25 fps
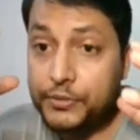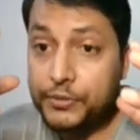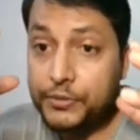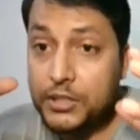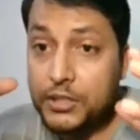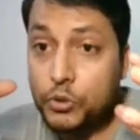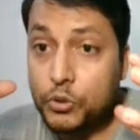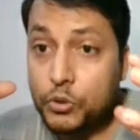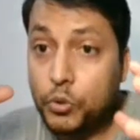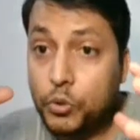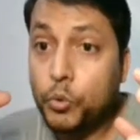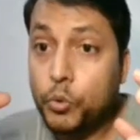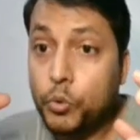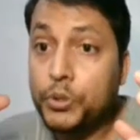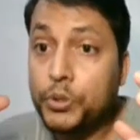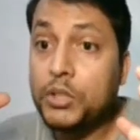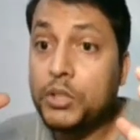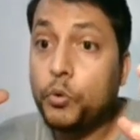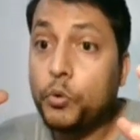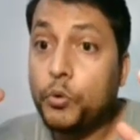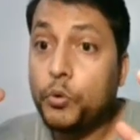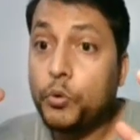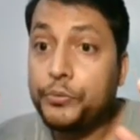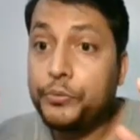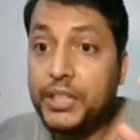this growing
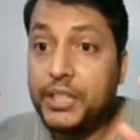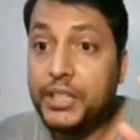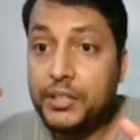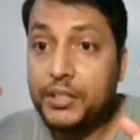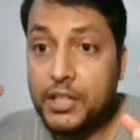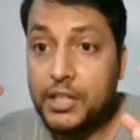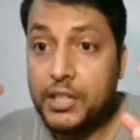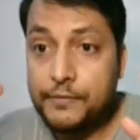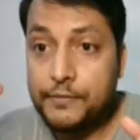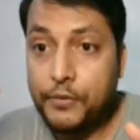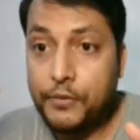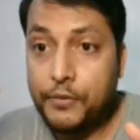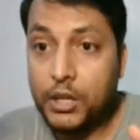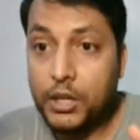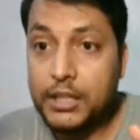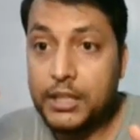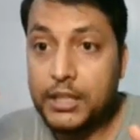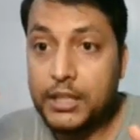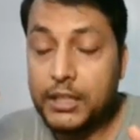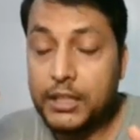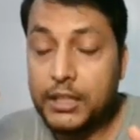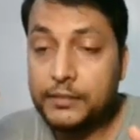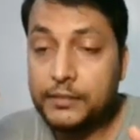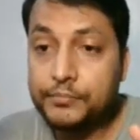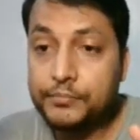ovarian
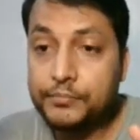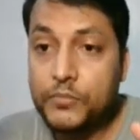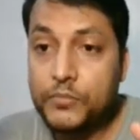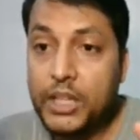follicle.